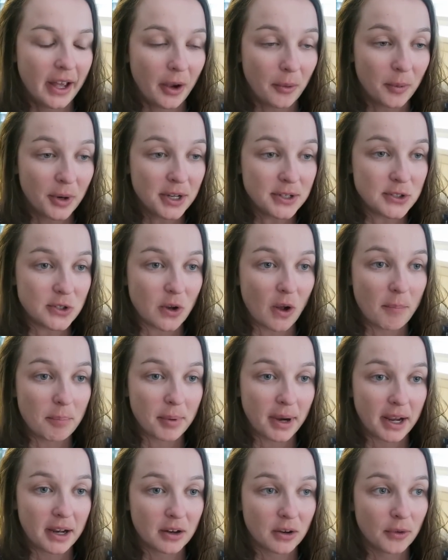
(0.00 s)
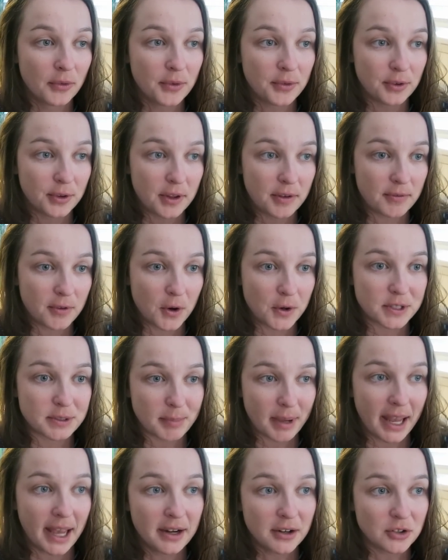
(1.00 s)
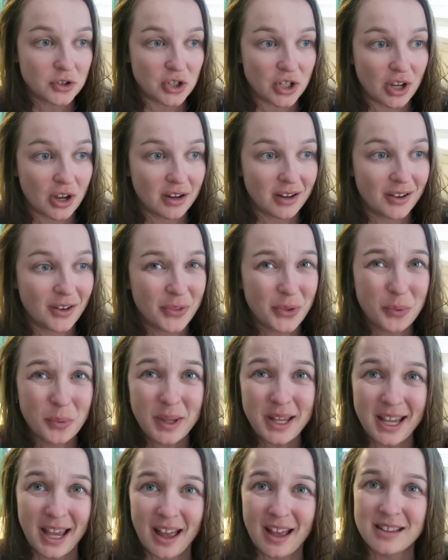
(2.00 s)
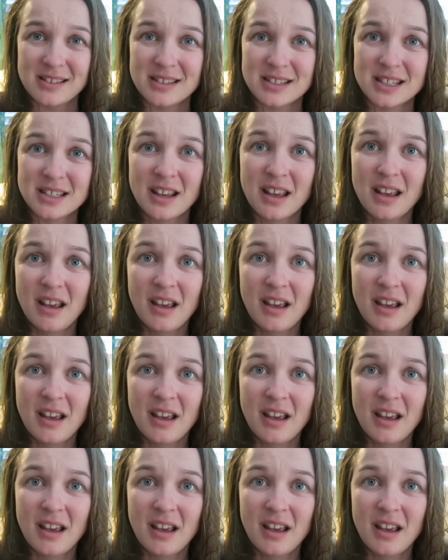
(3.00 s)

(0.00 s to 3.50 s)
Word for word: I wanna do it, but I can only really focus my energy on it on the weekends.